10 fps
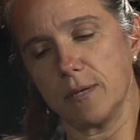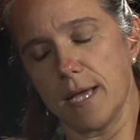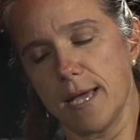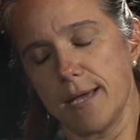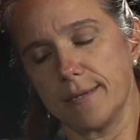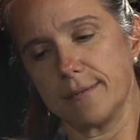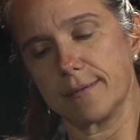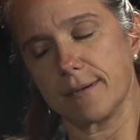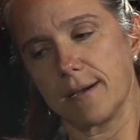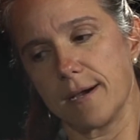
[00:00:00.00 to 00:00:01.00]

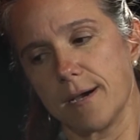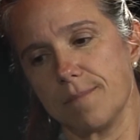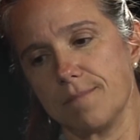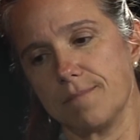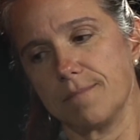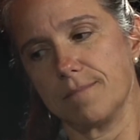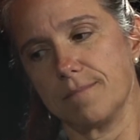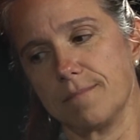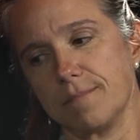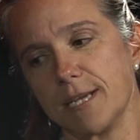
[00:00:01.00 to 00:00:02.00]
And
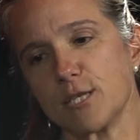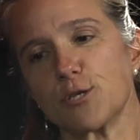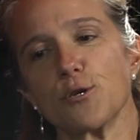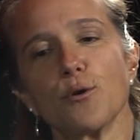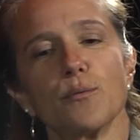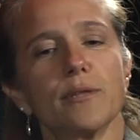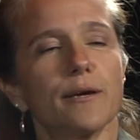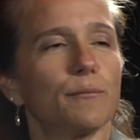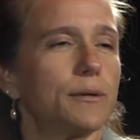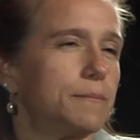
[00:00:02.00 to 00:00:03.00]
so
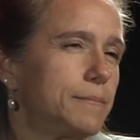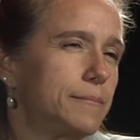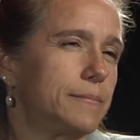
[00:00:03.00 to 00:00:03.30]
that when